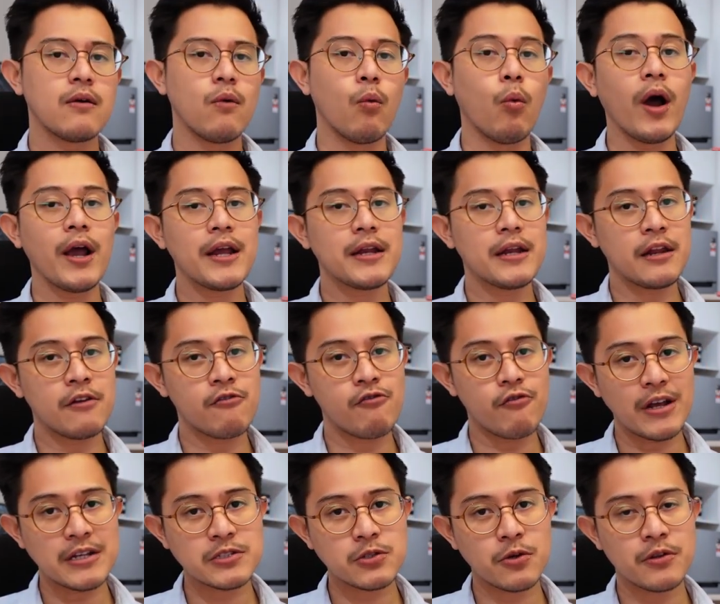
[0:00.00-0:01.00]
Wahed
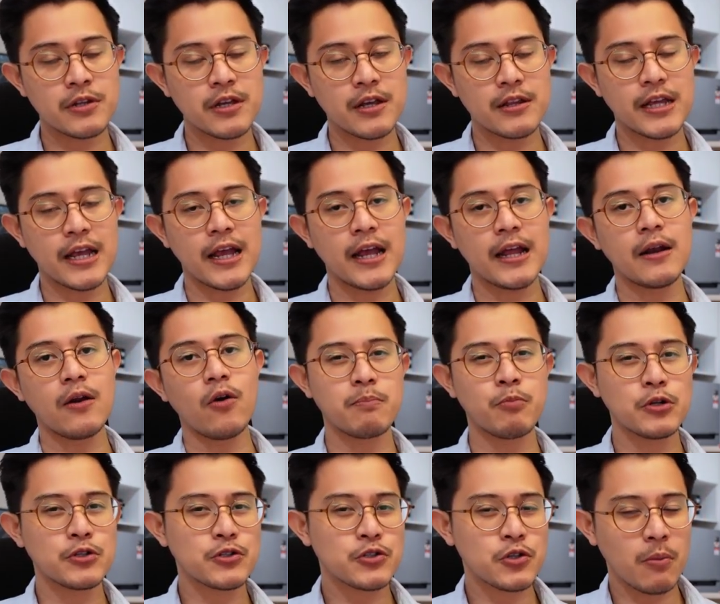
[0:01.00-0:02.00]
Invest, on the other hand,
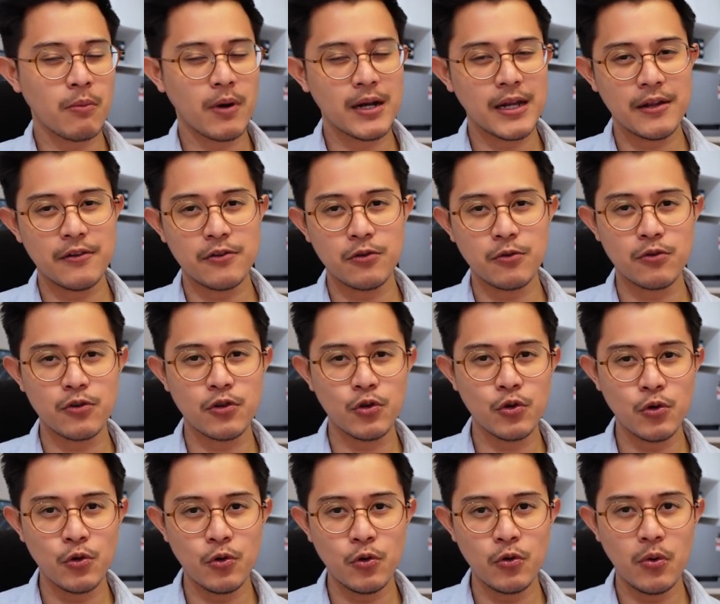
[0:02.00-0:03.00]
puts your money into
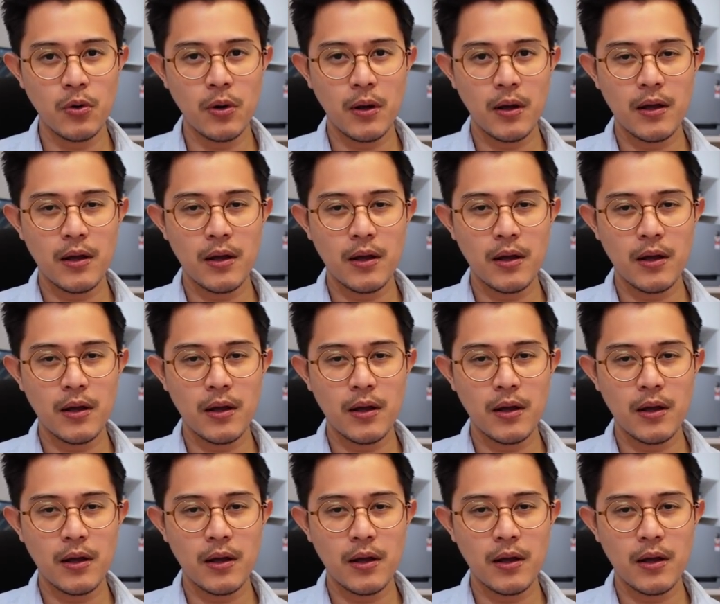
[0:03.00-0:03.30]
two